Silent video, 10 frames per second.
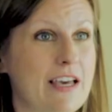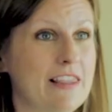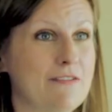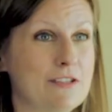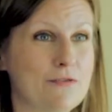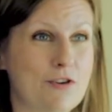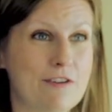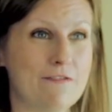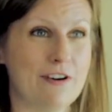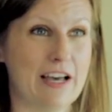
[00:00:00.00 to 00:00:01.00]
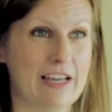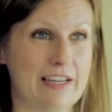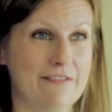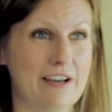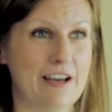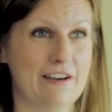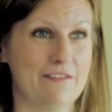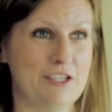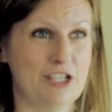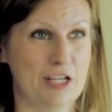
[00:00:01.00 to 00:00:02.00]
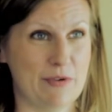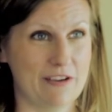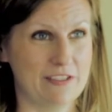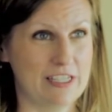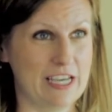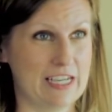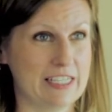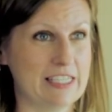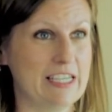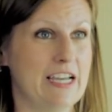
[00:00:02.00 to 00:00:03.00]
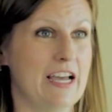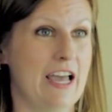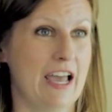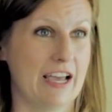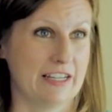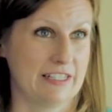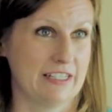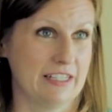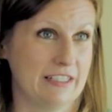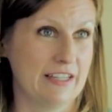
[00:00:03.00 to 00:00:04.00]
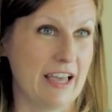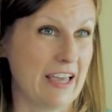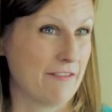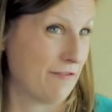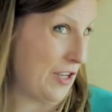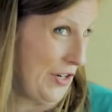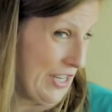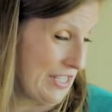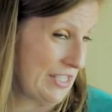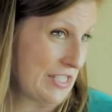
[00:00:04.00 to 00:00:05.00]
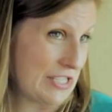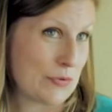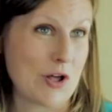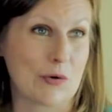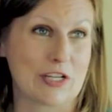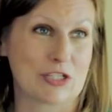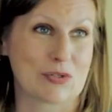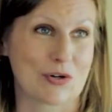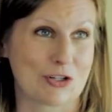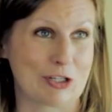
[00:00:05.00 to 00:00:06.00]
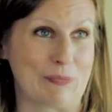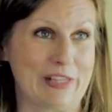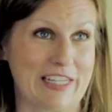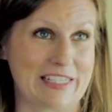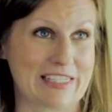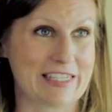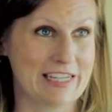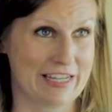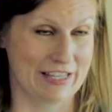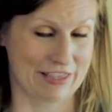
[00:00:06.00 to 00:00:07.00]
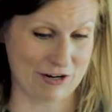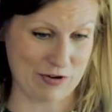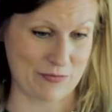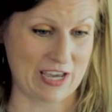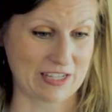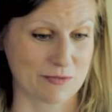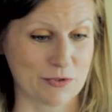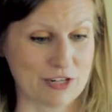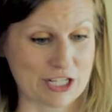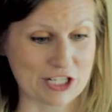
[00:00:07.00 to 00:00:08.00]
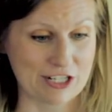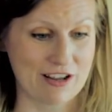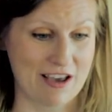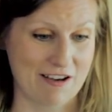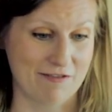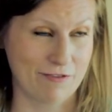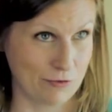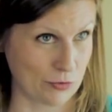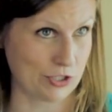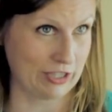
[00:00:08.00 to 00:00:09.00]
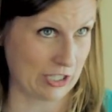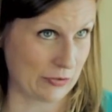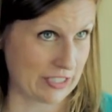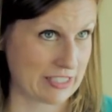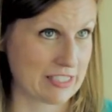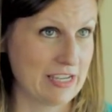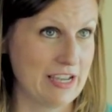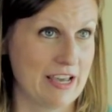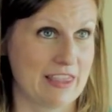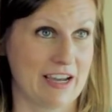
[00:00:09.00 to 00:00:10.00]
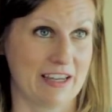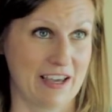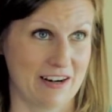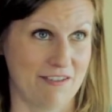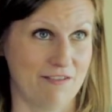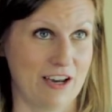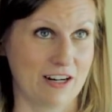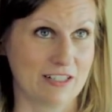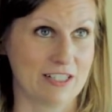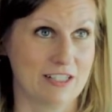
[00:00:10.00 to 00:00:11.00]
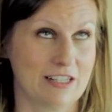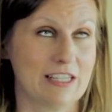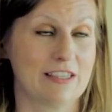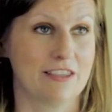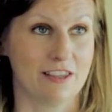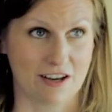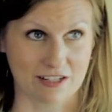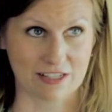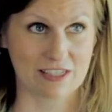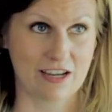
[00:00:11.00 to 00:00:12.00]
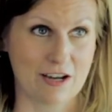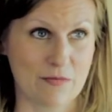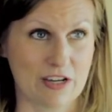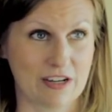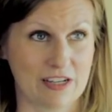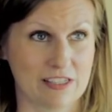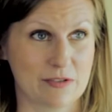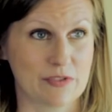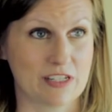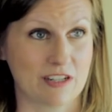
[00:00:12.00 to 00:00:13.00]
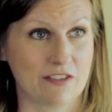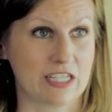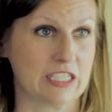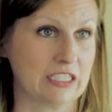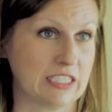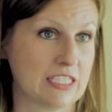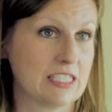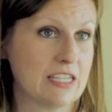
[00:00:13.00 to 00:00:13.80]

levels 4 and 5 of the GMFCS. And if there is swallowing disorder in place, there may be aspiration of food or liquids that can infect the lungs and cause some significant illness.